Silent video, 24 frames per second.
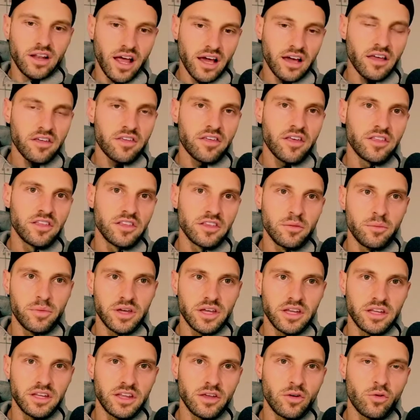like I said in the
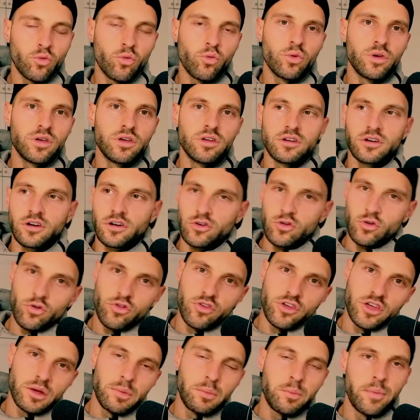beginning, we are
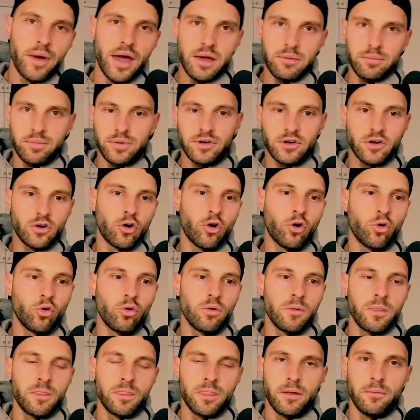using
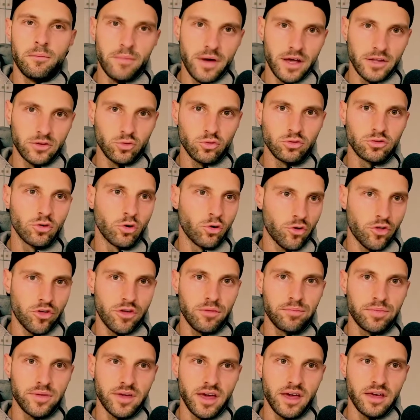PaperCo method or
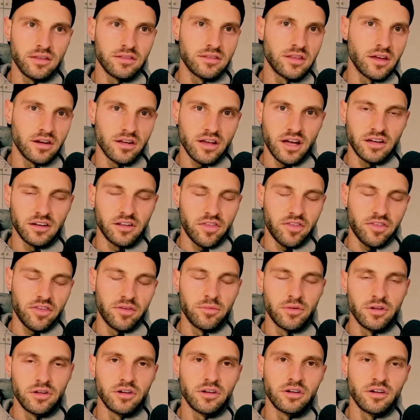CPA. They're kind of
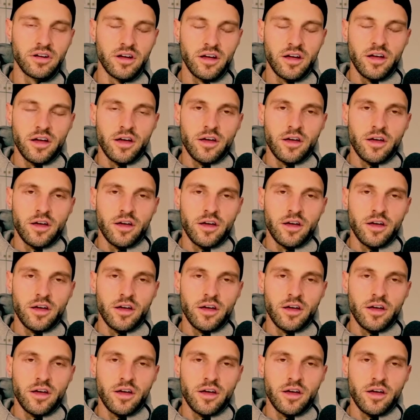similar.